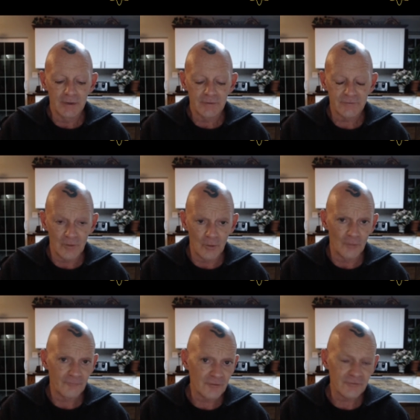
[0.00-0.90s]
So
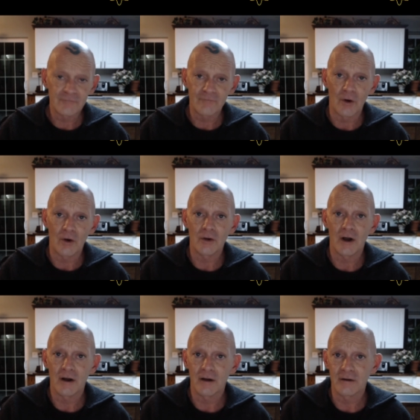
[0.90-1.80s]
first of all,
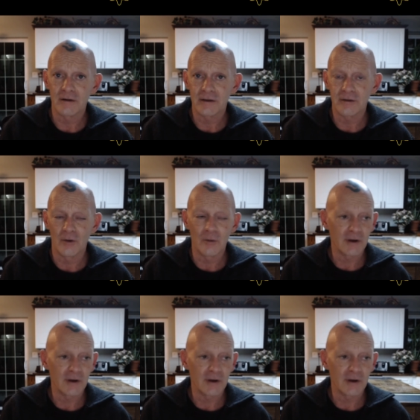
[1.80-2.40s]
uh, you know,